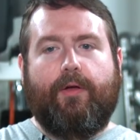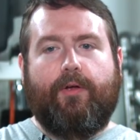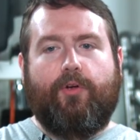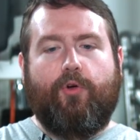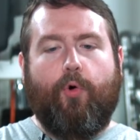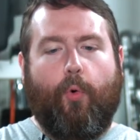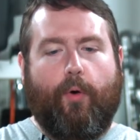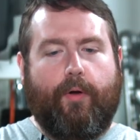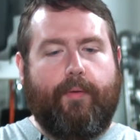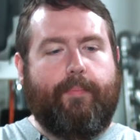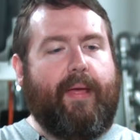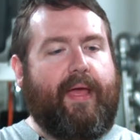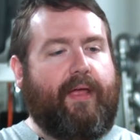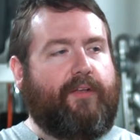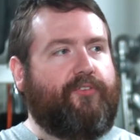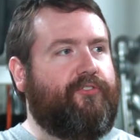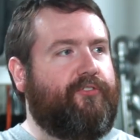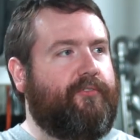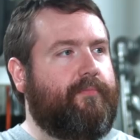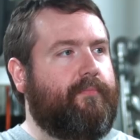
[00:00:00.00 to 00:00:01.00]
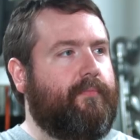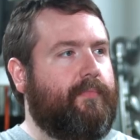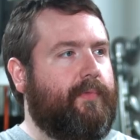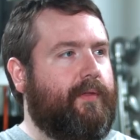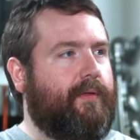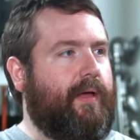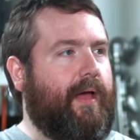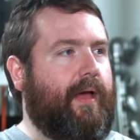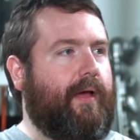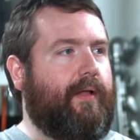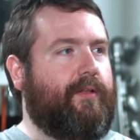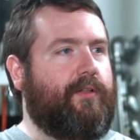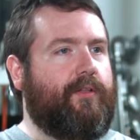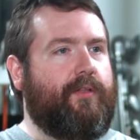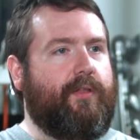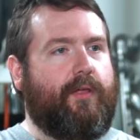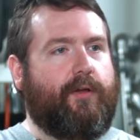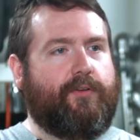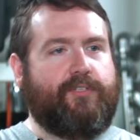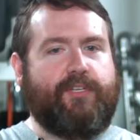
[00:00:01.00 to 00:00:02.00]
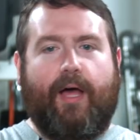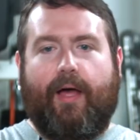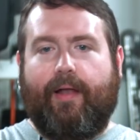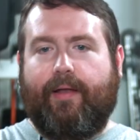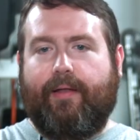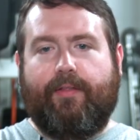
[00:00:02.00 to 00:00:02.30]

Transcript: court mage And there's not